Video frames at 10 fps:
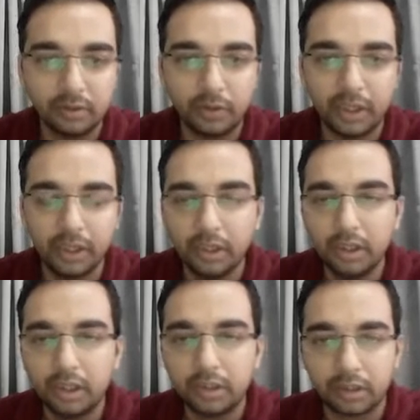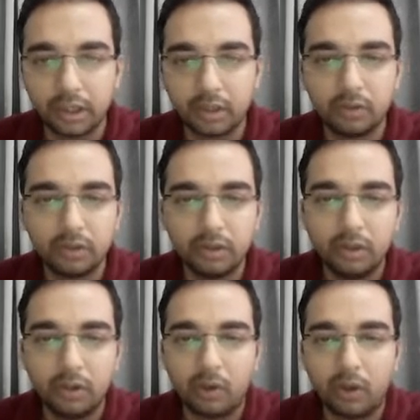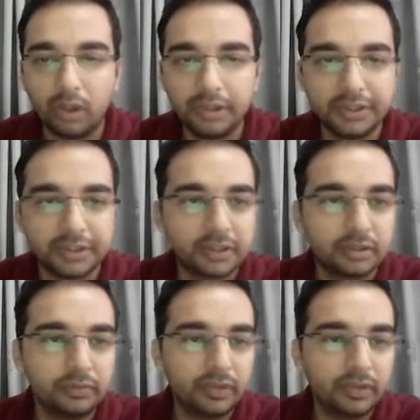Okay, now all this